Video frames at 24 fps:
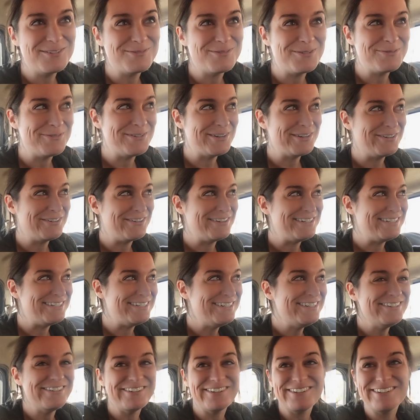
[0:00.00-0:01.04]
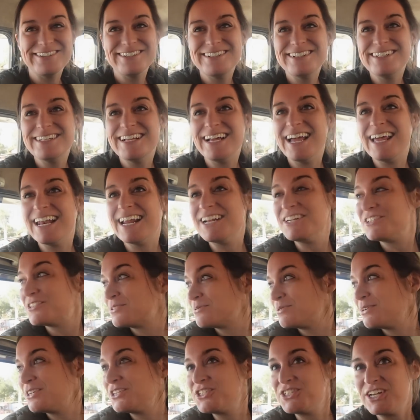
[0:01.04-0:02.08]
what we were going to do. And I
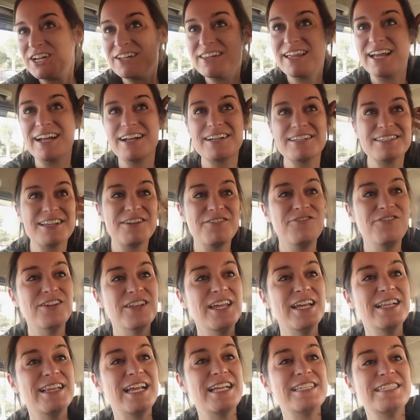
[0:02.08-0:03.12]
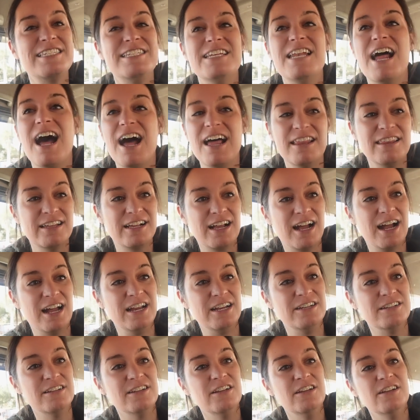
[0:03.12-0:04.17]
just want to share that because I feel like that's not the
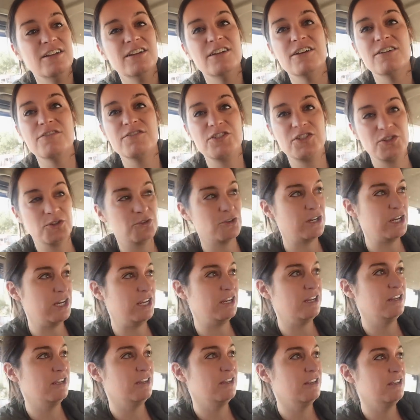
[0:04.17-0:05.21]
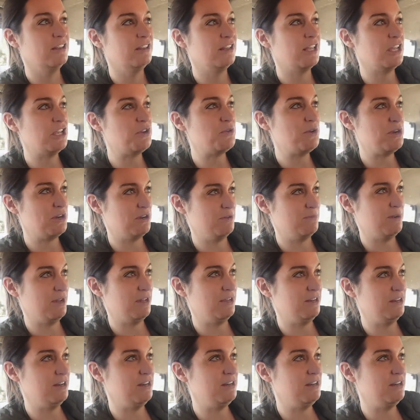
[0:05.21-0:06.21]
kind of story that you hear about in